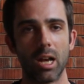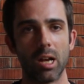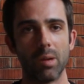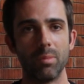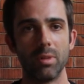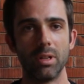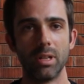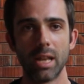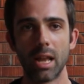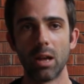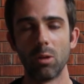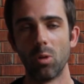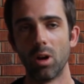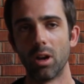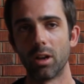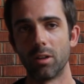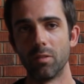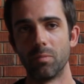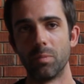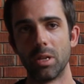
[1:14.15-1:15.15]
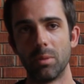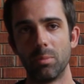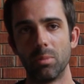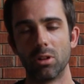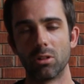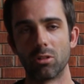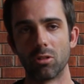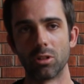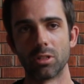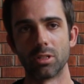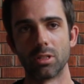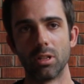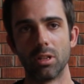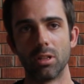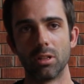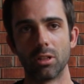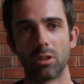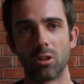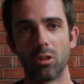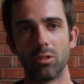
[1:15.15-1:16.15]
a network of people across
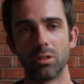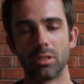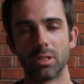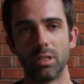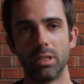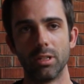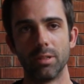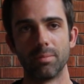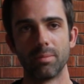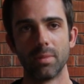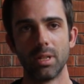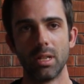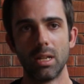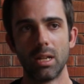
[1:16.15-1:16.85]
the continent,